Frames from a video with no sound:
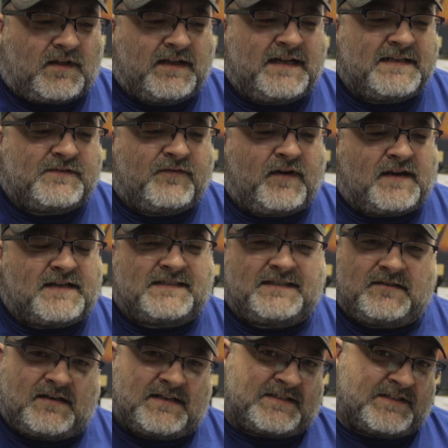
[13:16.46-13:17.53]
And he's a very
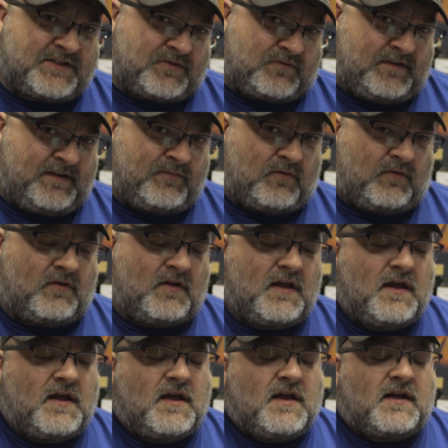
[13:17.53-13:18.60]
serious and cerebral
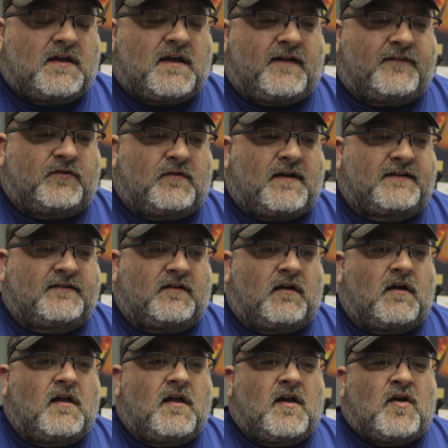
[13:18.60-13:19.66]
kind of
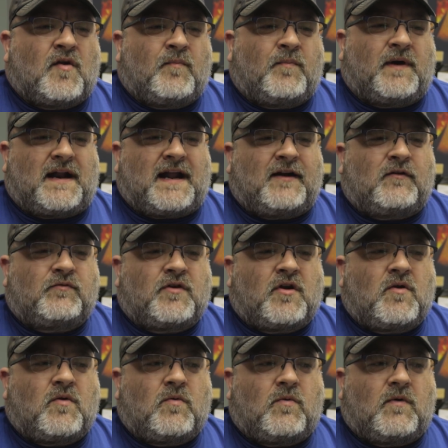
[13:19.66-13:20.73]
director. But I don't
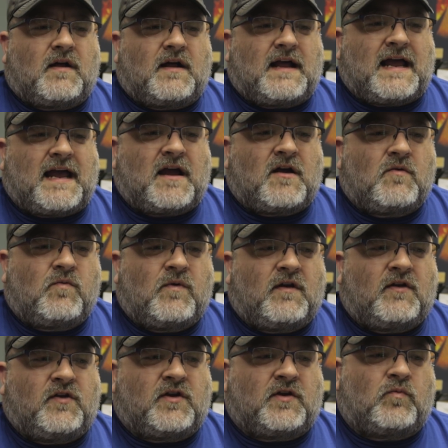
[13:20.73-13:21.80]
know how
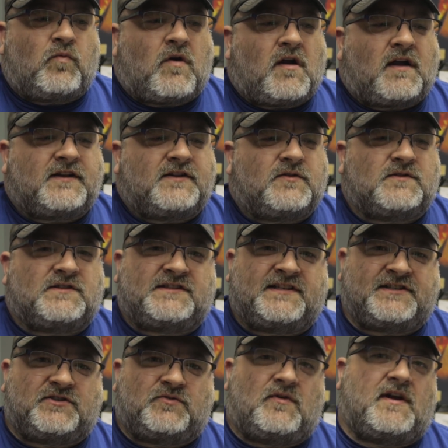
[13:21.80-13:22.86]
well you can walk into a
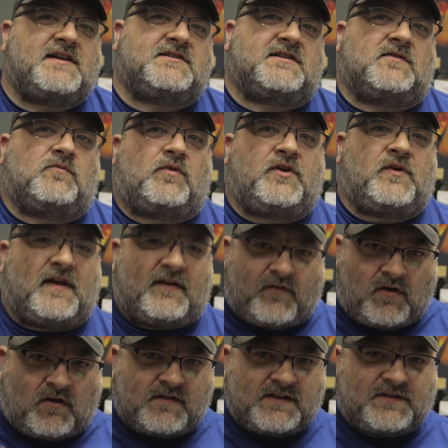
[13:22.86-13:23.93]
situation where you have
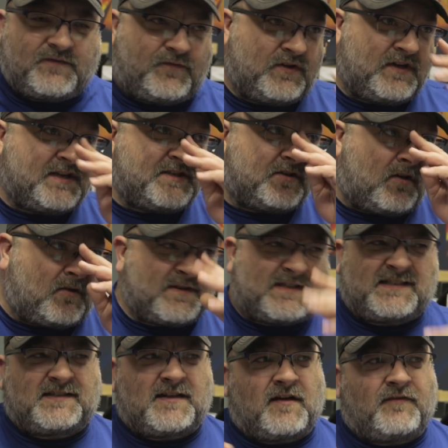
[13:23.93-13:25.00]
all this footage and all this
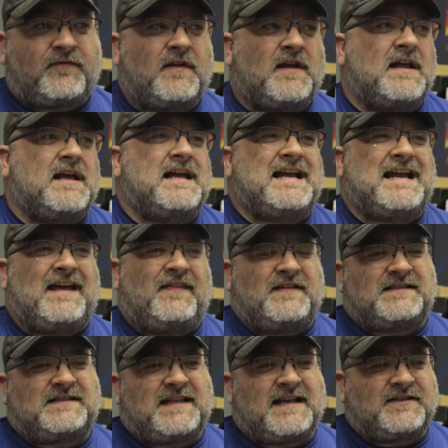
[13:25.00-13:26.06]
stuff, and
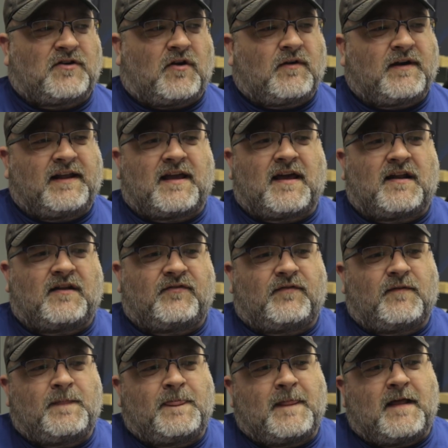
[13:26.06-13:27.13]
these things already kind
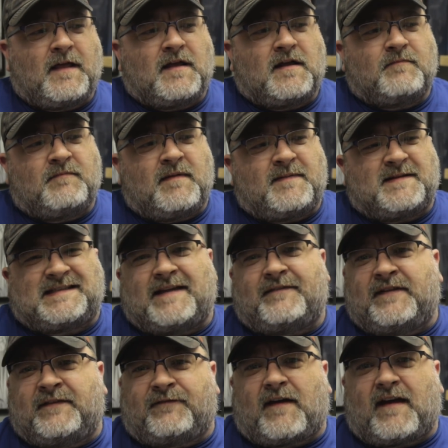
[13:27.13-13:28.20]
of maybe
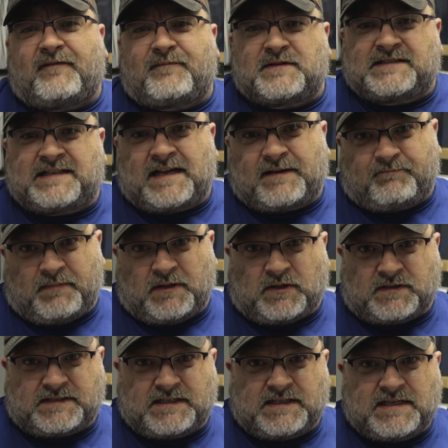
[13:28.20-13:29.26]
75%
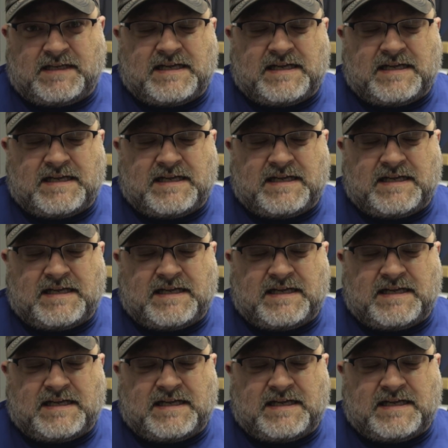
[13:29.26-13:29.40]
built,